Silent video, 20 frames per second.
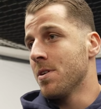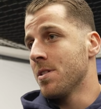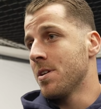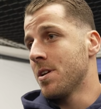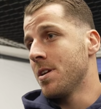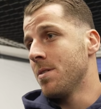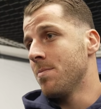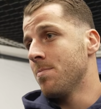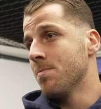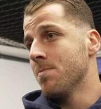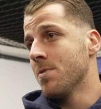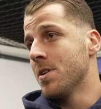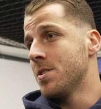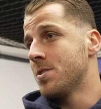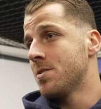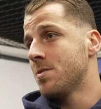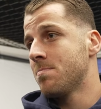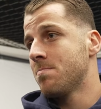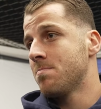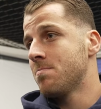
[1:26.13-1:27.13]
I think he
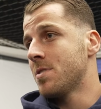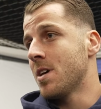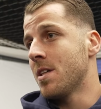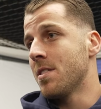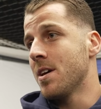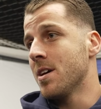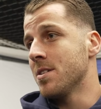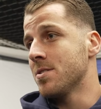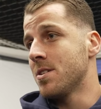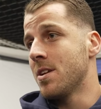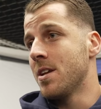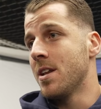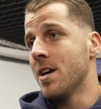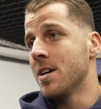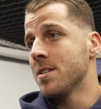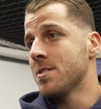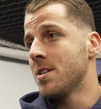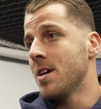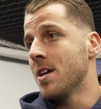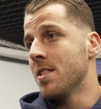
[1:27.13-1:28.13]
reached 10,000 hit
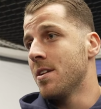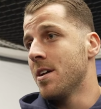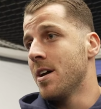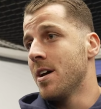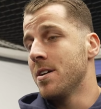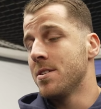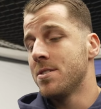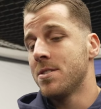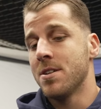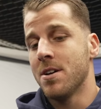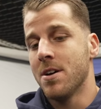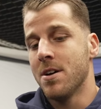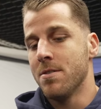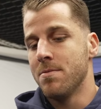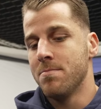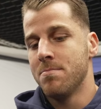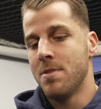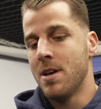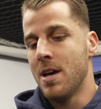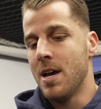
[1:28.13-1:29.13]
outs the other day,
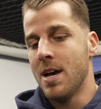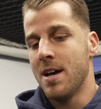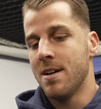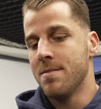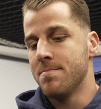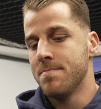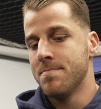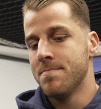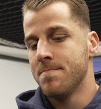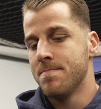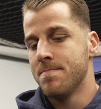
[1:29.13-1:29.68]
so um,